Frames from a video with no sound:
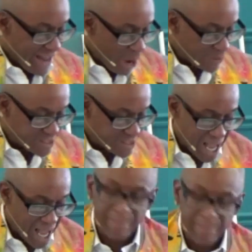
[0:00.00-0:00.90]
is the
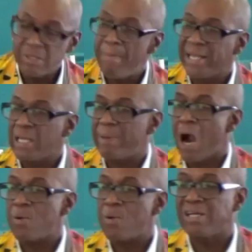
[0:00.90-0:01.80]
time to make up our
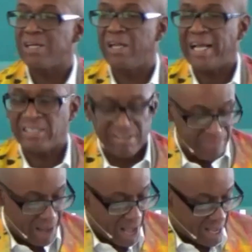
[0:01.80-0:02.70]
collective
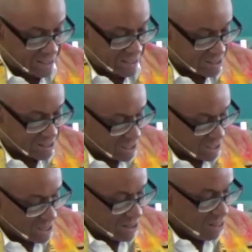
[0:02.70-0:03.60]
minds
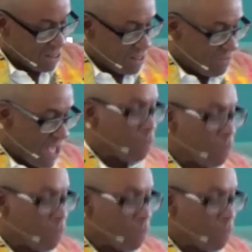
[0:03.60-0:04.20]
that we